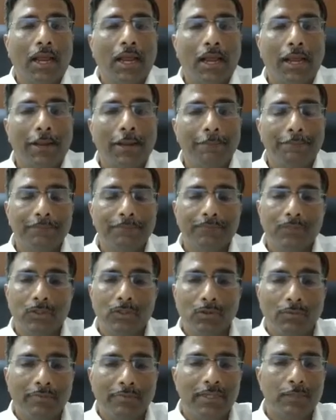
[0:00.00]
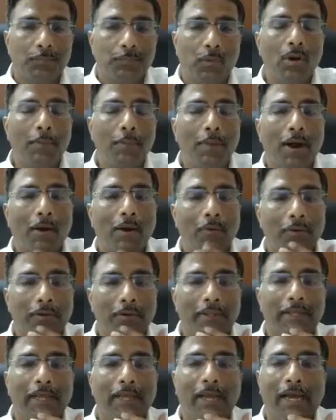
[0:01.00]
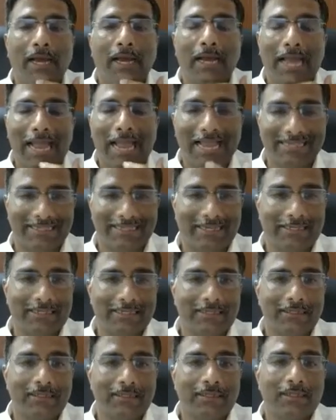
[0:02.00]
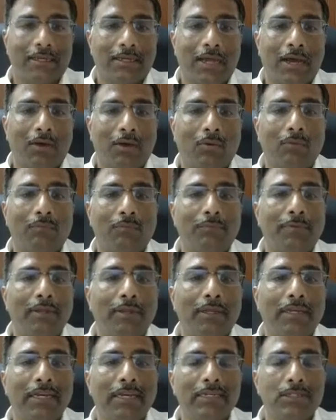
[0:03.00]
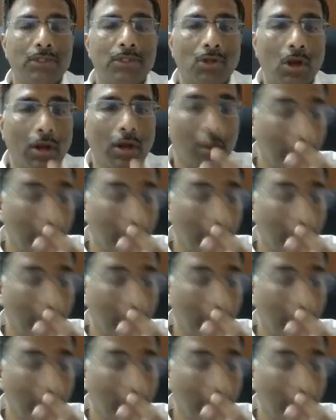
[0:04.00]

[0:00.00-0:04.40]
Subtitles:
So we spoke about assets. Now let's talk